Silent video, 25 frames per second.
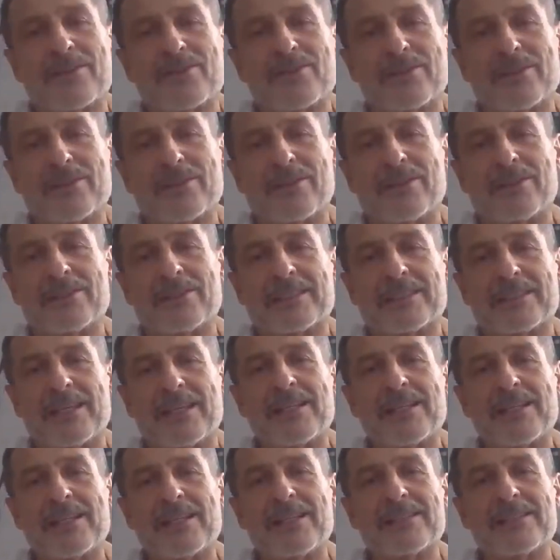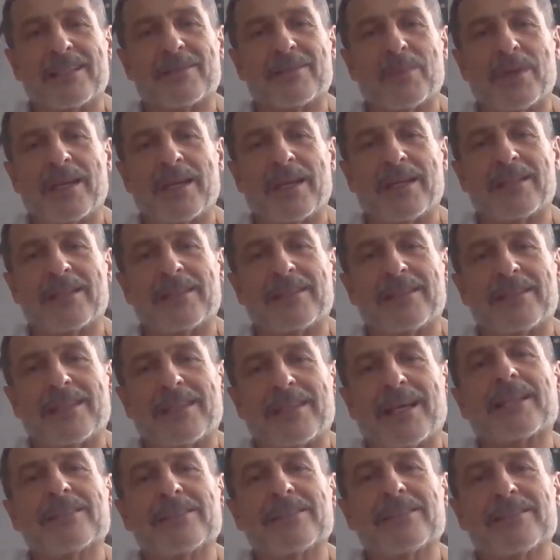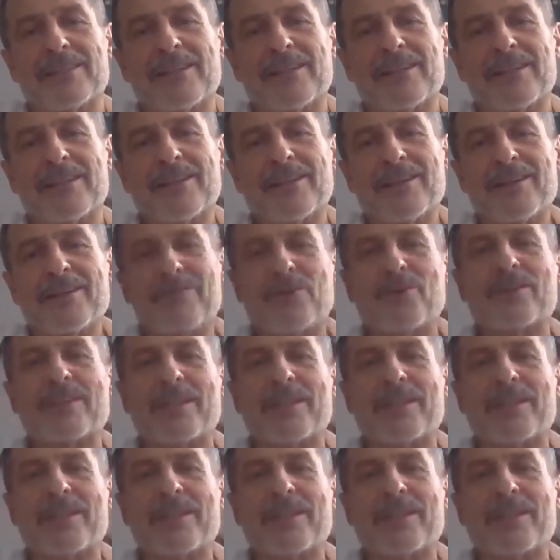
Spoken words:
professional skills and my titles